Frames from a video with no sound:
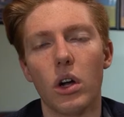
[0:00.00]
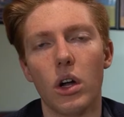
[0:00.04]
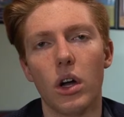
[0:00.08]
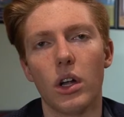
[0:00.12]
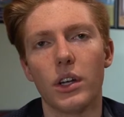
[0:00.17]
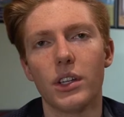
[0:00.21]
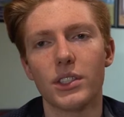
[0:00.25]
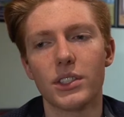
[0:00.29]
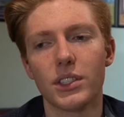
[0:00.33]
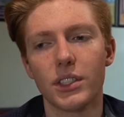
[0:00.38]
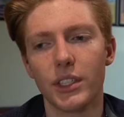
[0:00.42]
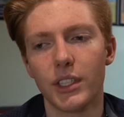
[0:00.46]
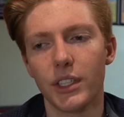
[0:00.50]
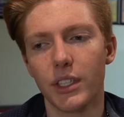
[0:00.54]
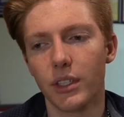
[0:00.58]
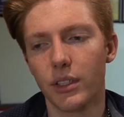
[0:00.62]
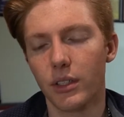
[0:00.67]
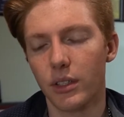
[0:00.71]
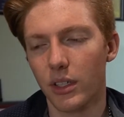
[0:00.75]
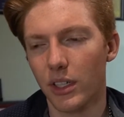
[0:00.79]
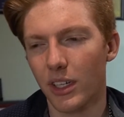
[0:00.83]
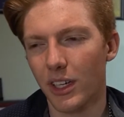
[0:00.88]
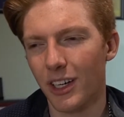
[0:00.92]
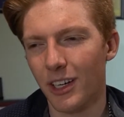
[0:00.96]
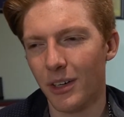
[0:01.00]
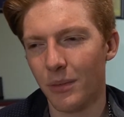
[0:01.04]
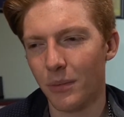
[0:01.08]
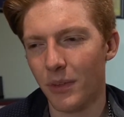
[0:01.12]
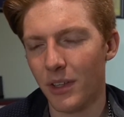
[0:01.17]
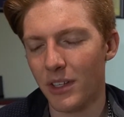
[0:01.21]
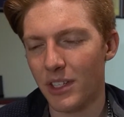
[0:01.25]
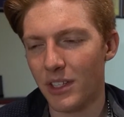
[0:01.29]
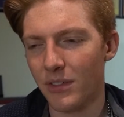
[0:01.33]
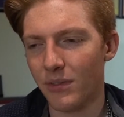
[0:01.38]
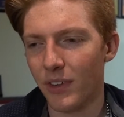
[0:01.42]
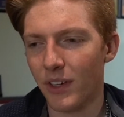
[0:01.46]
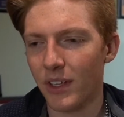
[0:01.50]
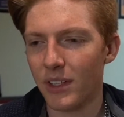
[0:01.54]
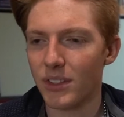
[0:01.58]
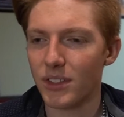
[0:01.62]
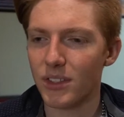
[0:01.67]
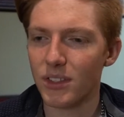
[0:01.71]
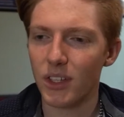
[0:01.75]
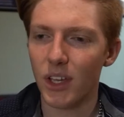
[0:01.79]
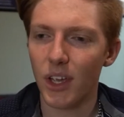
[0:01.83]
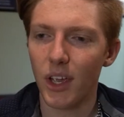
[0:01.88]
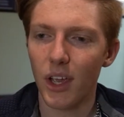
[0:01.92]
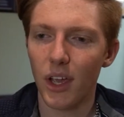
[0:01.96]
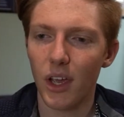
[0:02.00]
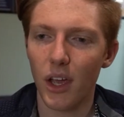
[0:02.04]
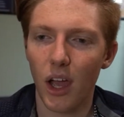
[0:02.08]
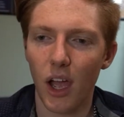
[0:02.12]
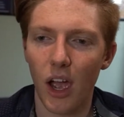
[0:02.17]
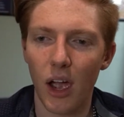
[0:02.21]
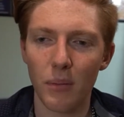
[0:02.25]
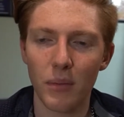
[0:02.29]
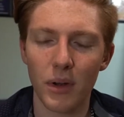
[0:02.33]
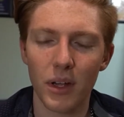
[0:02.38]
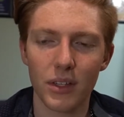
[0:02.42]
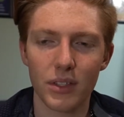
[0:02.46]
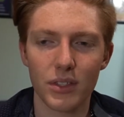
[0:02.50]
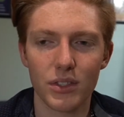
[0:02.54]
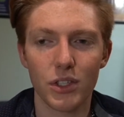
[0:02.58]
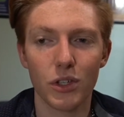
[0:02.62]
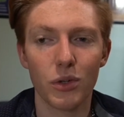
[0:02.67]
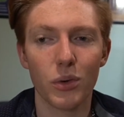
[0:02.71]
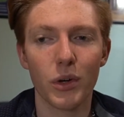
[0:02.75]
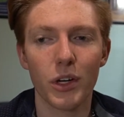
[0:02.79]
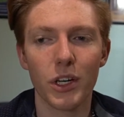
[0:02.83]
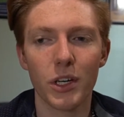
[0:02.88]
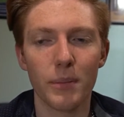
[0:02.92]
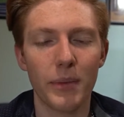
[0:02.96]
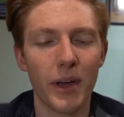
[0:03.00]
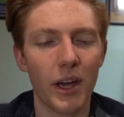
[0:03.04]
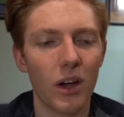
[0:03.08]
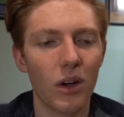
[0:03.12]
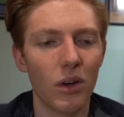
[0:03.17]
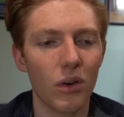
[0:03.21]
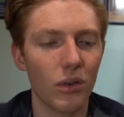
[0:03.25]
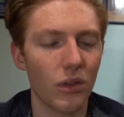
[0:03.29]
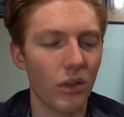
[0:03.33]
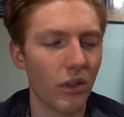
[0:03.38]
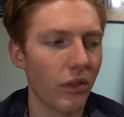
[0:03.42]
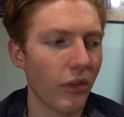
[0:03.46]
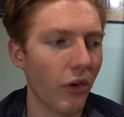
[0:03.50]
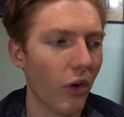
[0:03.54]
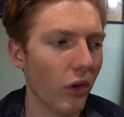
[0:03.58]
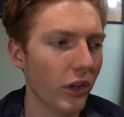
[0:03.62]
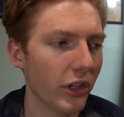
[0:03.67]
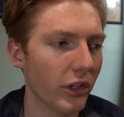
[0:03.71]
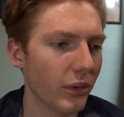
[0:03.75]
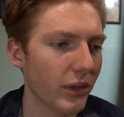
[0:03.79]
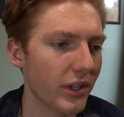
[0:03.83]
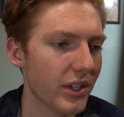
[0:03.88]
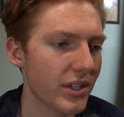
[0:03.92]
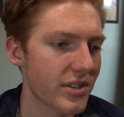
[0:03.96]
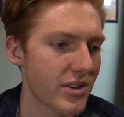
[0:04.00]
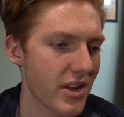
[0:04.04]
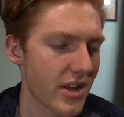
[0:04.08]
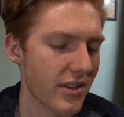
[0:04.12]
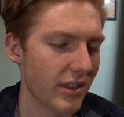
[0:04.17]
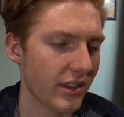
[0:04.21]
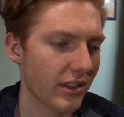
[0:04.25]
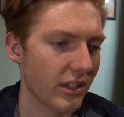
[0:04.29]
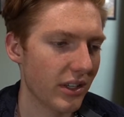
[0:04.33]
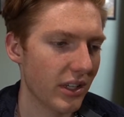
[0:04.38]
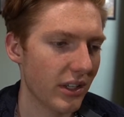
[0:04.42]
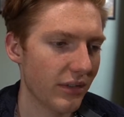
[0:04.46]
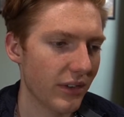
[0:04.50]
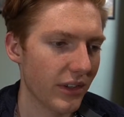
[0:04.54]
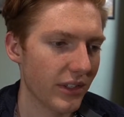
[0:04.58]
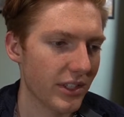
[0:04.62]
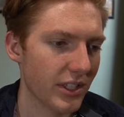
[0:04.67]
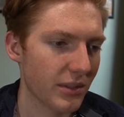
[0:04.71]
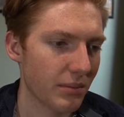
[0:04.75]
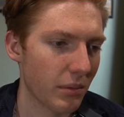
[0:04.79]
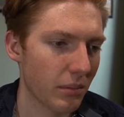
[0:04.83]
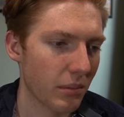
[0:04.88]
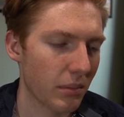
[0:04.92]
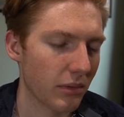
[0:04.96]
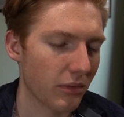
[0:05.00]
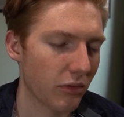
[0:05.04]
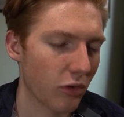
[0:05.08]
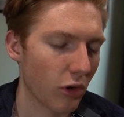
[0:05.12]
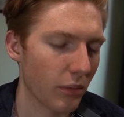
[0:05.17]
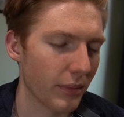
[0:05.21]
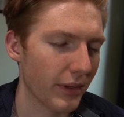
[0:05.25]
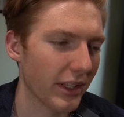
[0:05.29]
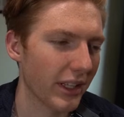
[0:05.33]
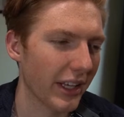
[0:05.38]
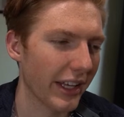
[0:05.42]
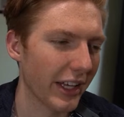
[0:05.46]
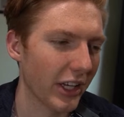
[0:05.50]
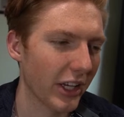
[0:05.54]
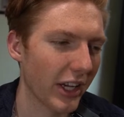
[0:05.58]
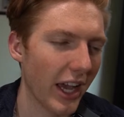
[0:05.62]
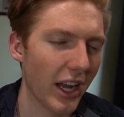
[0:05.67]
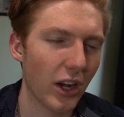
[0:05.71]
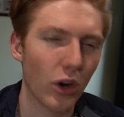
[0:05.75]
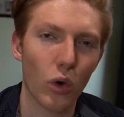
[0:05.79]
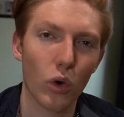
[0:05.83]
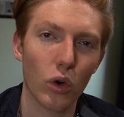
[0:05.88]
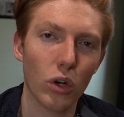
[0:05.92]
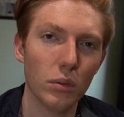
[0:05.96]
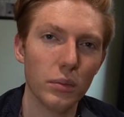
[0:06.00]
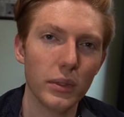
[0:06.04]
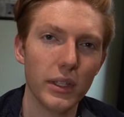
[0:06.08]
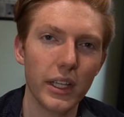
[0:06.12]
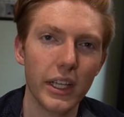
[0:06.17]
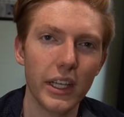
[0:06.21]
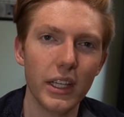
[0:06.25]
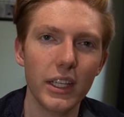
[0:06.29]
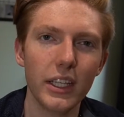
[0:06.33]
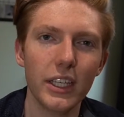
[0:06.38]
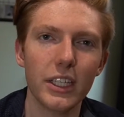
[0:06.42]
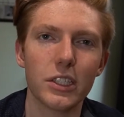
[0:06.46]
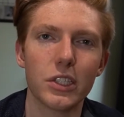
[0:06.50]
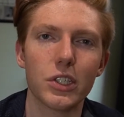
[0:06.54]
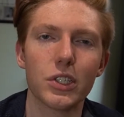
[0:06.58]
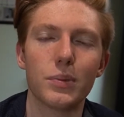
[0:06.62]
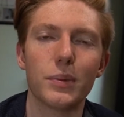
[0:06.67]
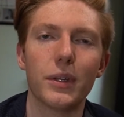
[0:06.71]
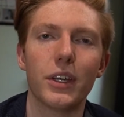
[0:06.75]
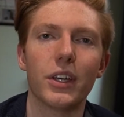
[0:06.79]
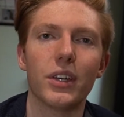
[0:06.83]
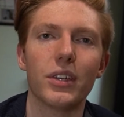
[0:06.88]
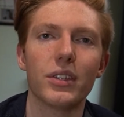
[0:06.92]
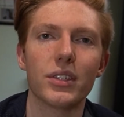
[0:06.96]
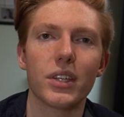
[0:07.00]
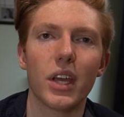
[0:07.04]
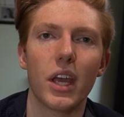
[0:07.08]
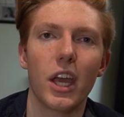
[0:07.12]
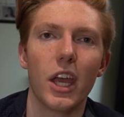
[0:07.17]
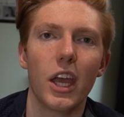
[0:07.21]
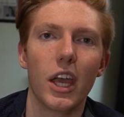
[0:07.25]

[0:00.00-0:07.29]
honestly. The defense, I'm not too worried about. The only reason I think the defense has been performing like kind of horribly lately is just because,